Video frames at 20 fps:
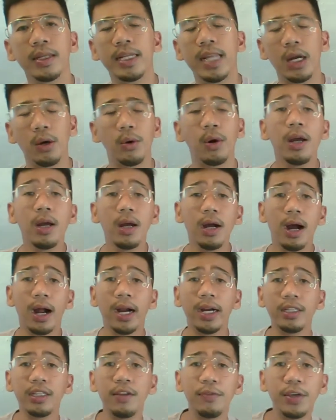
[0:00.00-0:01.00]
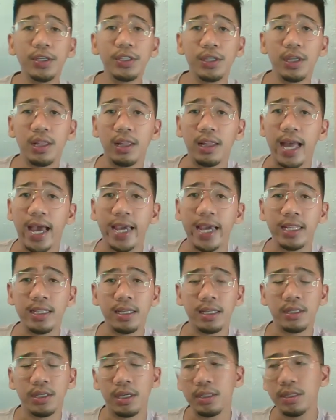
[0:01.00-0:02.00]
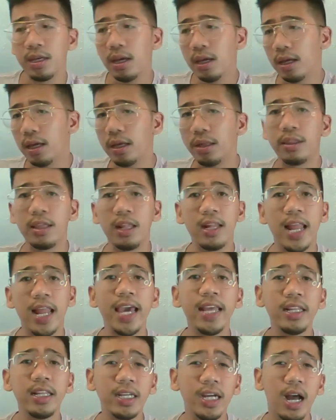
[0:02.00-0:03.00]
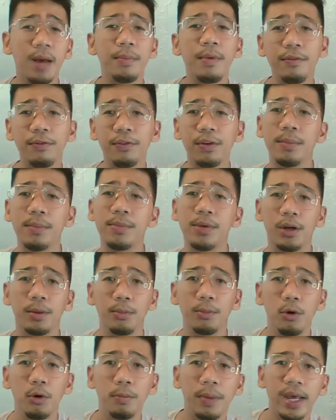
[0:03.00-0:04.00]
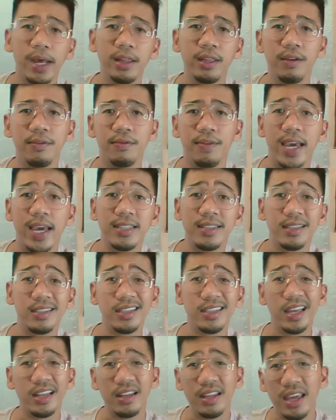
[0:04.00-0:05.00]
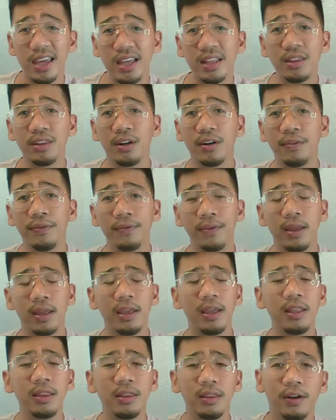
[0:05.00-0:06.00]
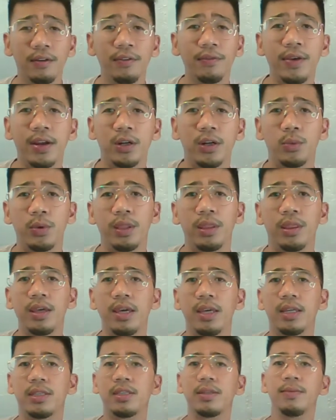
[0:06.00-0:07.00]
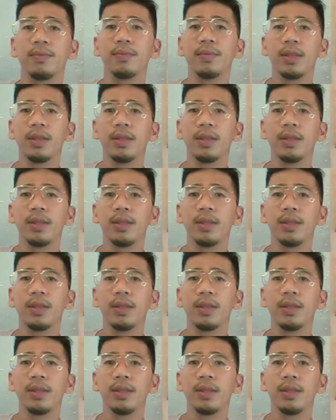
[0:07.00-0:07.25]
Now, artificial light such as the light coming from your mobile devices can interfere with this.